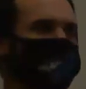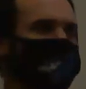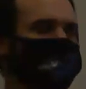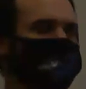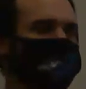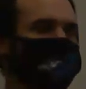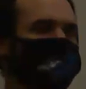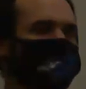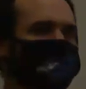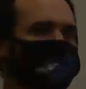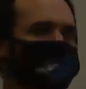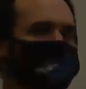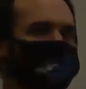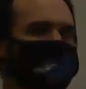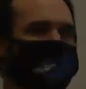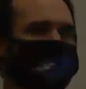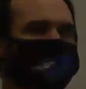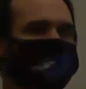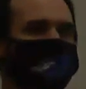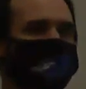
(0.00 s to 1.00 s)
That means you can,
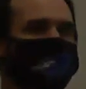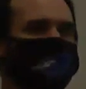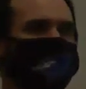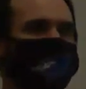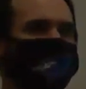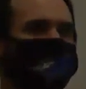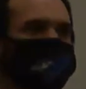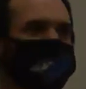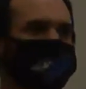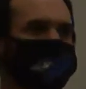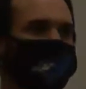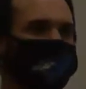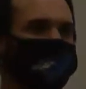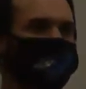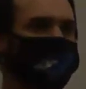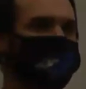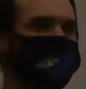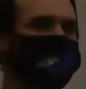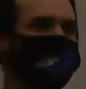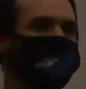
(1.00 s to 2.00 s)
that's the Fifth
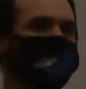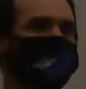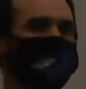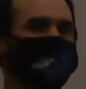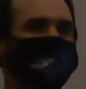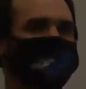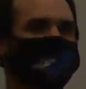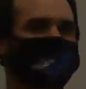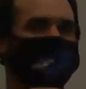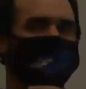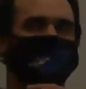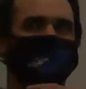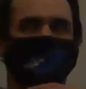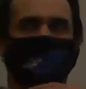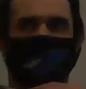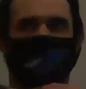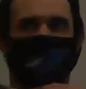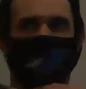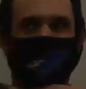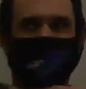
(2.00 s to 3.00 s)
Amendment to the
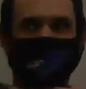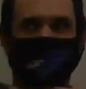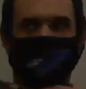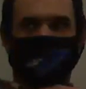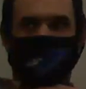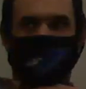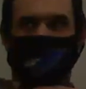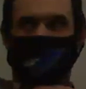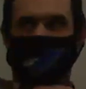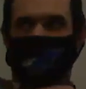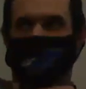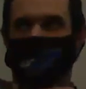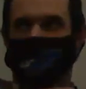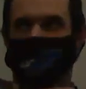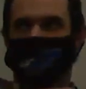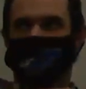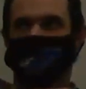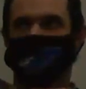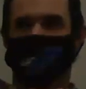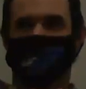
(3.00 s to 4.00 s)
Bill of Rights, which are the
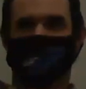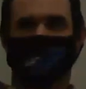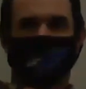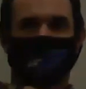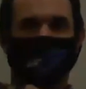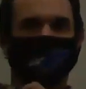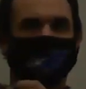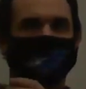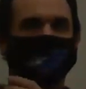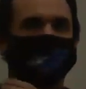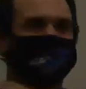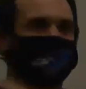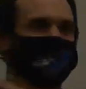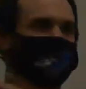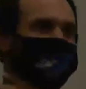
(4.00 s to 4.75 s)
first two amendments of the